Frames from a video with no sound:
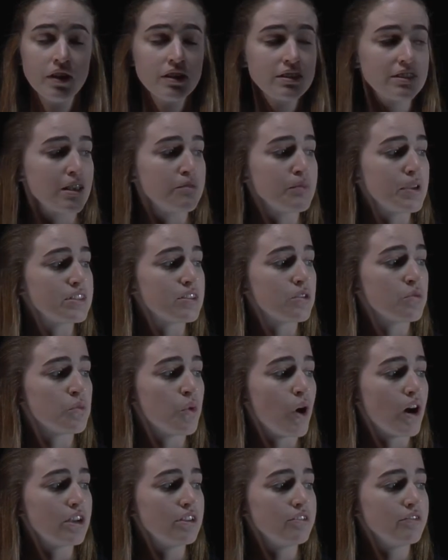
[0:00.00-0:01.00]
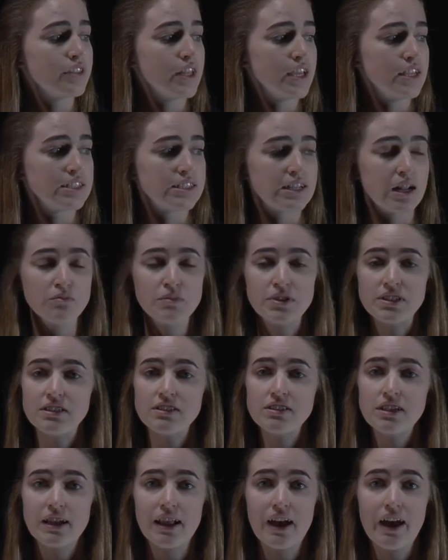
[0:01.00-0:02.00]
So that means that one of these numbers
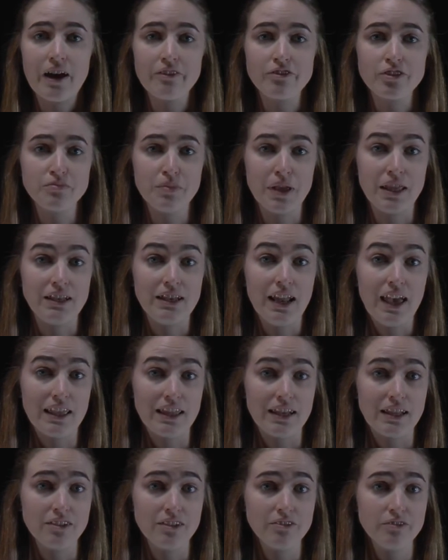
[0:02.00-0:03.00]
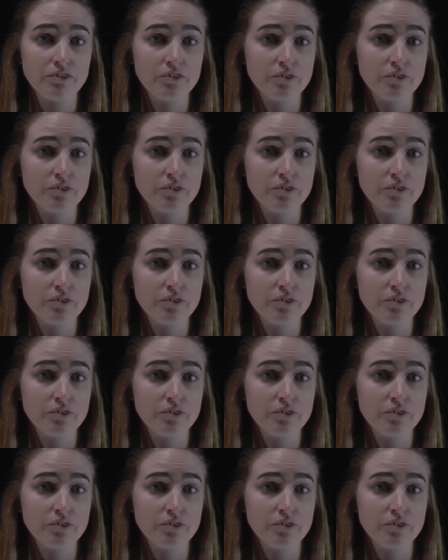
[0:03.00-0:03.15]
is going to have to be negative.